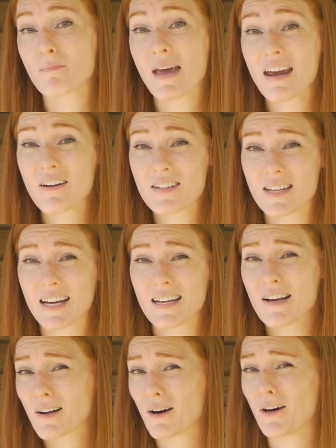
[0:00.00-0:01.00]
a parasite
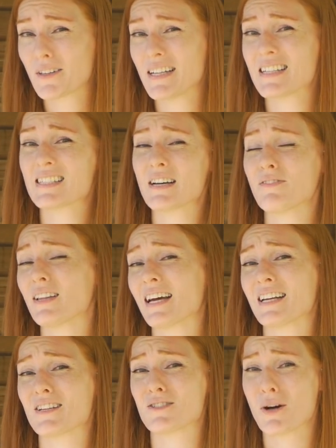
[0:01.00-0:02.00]
called
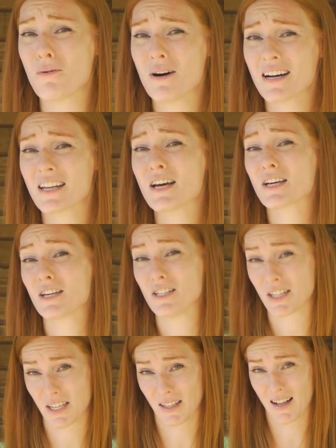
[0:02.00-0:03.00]
encephalitozoon
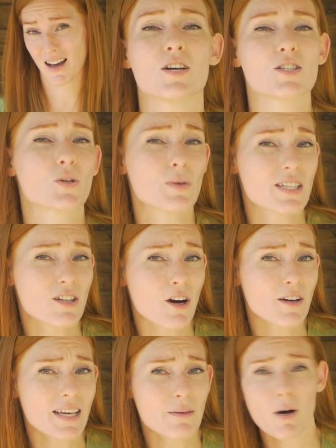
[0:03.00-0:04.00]
cuniculi. So we
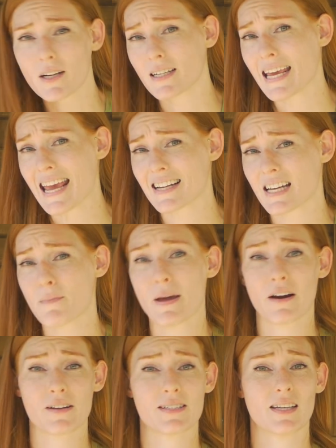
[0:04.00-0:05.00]
started him on an
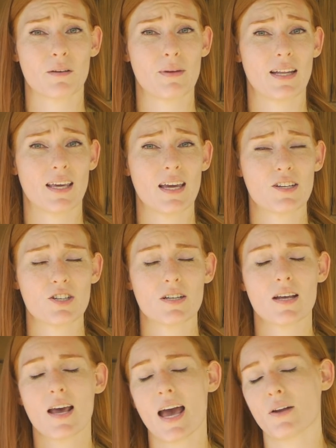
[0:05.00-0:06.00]
anti-parasitic medication
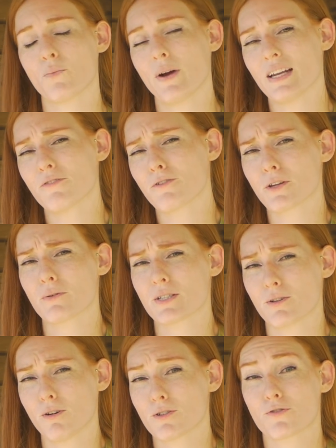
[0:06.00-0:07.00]
and waited for the
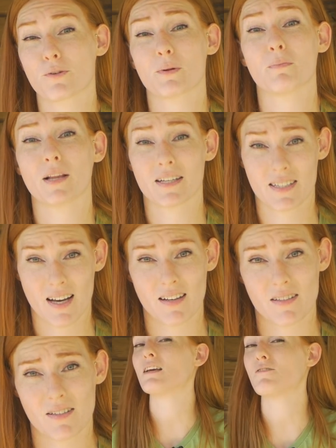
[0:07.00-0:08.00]
results from the blood
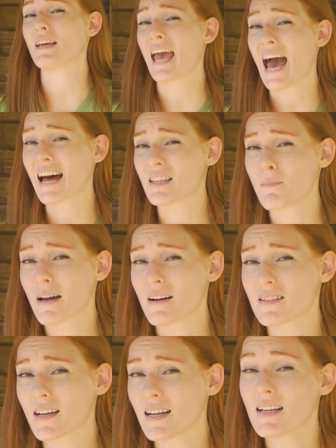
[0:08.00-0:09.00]
test. If he had the
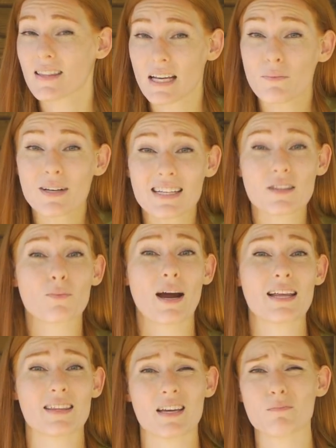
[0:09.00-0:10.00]
parasite, then we did the
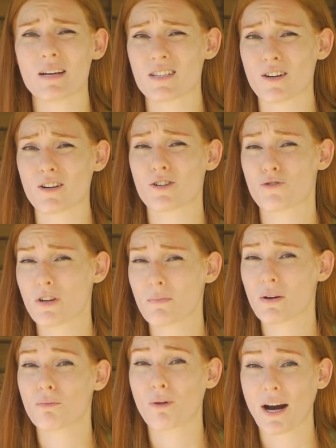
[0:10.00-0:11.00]
right thing by starting
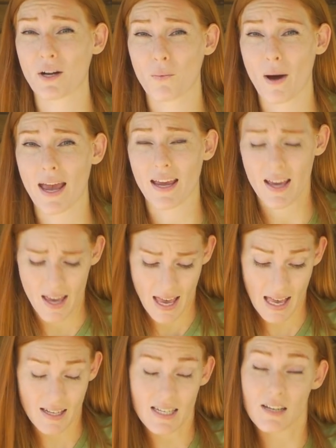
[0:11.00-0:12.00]
treatment right away.
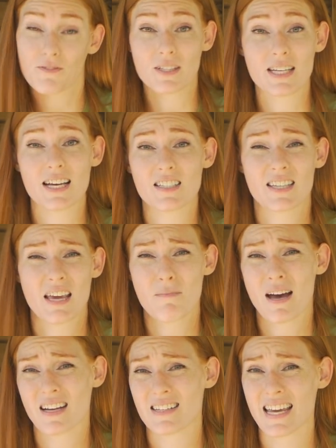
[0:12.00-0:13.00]
And if the test came
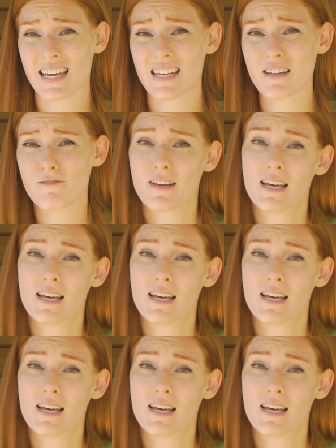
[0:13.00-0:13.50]
back negative,